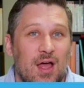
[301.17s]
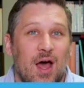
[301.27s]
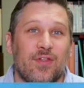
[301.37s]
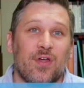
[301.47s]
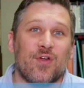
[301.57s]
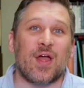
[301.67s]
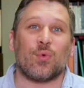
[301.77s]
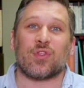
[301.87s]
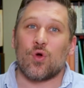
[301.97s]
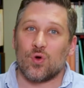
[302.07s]
On the other hand,
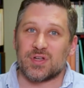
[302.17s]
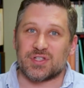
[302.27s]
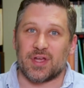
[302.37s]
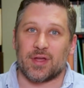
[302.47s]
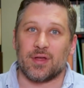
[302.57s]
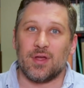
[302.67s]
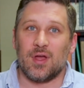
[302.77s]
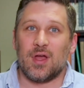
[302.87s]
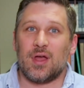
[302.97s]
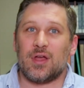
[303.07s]
with chorusing,
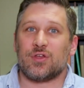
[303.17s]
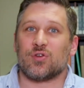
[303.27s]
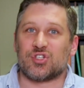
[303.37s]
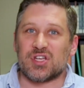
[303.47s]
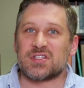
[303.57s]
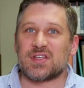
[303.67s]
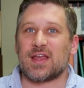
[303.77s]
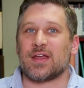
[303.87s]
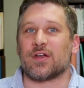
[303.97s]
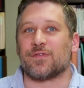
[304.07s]
you're just
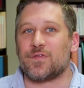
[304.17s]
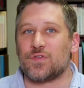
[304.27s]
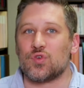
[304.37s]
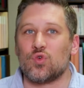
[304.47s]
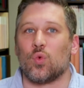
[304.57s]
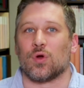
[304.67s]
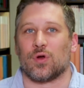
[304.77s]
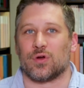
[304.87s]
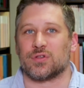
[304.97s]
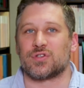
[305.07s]
saying a few
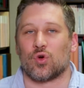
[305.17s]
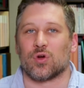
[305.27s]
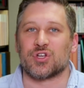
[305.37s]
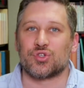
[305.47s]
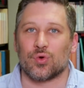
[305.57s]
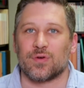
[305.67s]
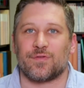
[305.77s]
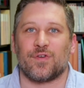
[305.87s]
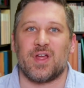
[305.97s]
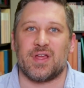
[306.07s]
words or a short
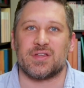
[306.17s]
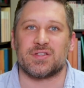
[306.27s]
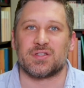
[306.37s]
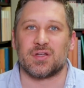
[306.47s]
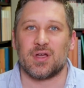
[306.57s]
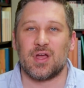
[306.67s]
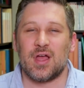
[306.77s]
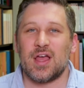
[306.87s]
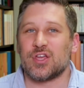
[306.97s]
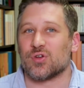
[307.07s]
phrase.
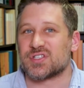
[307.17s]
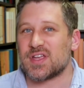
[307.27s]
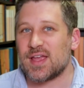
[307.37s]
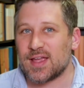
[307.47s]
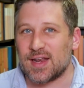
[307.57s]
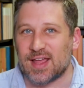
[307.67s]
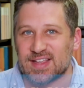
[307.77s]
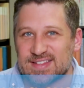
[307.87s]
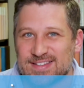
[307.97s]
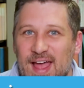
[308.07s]
You're saying it
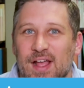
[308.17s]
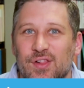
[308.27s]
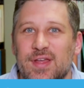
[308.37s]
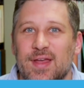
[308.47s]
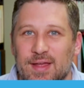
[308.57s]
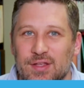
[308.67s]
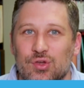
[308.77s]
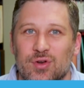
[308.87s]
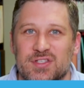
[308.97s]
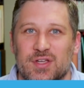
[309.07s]
exactly in
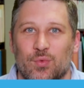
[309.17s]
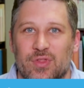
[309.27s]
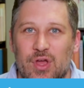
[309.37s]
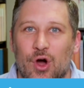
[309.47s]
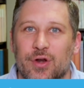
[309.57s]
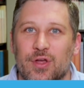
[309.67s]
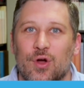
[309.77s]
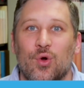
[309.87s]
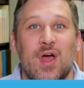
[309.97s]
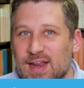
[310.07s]
unison with the
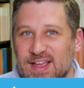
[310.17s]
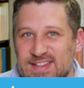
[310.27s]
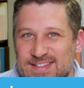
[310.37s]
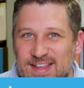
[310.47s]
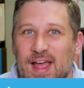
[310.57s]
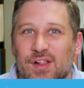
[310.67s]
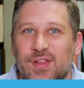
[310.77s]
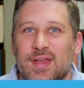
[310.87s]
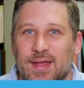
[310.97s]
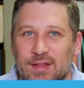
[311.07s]
audio,
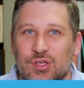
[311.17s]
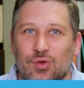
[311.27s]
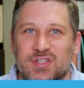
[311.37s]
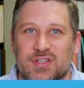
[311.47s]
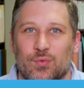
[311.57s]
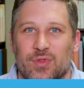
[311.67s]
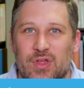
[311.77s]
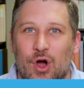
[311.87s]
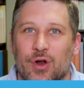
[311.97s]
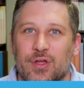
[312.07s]
exactly in unison with
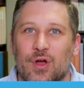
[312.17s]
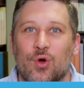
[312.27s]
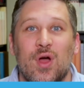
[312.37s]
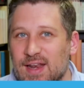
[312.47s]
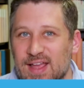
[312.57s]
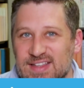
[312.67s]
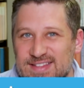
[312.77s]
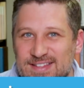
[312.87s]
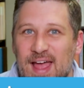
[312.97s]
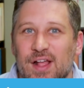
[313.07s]
the audio,
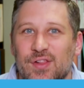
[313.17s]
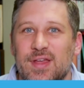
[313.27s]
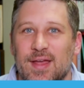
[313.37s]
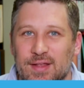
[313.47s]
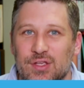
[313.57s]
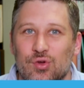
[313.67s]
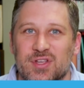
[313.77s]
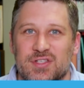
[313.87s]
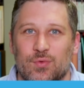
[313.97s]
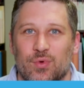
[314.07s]
exactly in
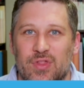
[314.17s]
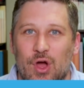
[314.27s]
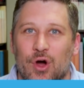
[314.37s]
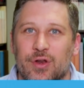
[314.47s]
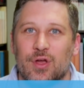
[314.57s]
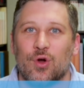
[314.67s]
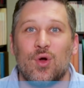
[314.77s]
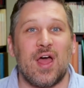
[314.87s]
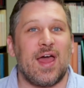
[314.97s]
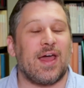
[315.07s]
unison with the
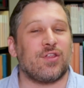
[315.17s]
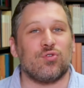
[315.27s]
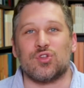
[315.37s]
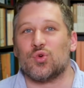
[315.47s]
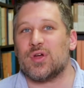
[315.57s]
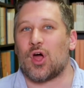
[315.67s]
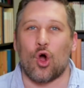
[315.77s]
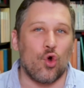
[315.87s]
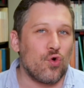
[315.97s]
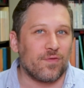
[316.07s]
audio, and you do it
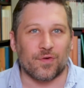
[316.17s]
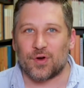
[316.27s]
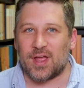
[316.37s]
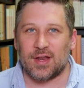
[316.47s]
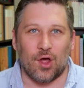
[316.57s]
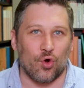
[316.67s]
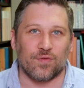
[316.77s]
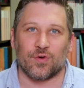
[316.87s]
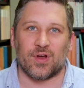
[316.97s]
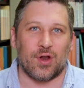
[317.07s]
over and
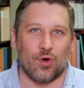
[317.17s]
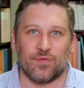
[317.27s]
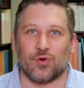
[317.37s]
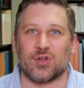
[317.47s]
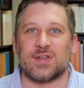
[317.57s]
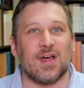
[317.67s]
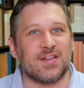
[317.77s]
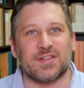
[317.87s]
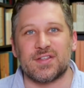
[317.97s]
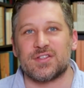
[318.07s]
over and over,
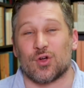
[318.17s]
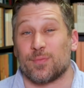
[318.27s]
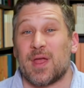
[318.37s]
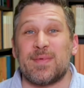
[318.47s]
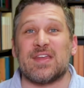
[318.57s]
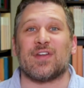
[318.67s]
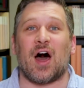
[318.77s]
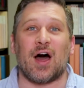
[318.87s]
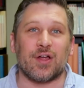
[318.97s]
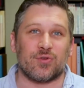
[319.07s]
dozens or maybe even
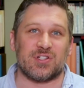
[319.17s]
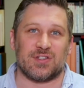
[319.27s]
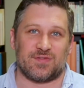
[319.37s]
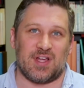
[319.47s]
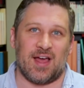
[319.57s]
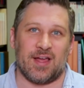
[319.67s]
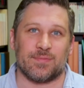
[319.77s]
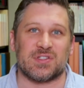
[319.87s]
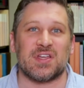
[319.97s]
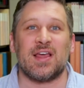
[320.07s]
hundreds of
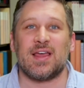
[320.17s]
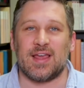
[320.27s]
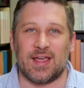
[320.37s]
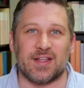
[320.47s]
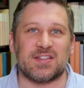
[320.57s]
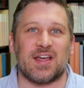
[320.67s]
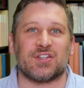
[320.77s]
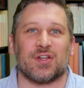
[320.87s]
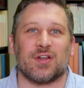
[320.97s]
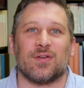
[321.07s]
times in a
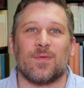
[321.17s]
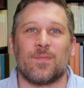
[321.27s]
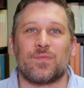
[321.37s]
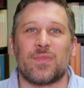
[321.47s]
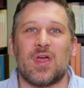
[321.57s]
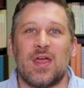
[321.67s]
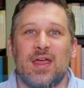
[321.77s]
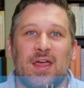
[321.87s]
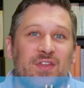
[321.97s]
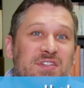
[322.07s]
session.
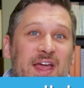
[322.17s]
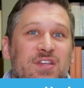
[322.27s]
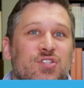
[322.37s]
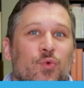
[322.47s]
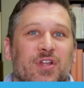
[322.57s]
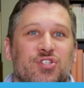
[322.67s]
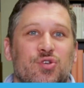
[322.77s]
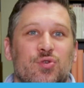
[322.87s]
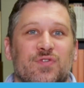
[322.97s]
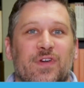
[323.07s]
In this case, you want to
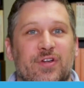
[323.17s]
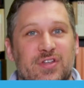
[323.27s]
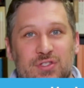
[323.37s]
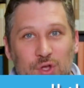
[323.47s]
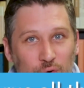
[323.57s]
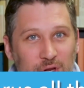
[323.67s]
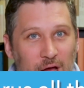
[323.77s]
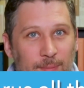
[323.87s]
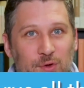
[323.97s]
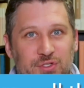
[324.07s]
choose various tone
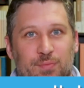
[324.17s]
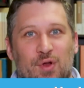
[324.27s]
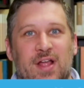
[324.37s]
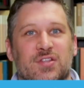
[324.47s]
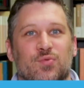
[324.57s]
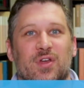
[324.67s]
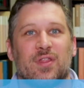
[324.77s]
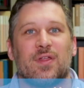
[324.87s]
combos to practice with.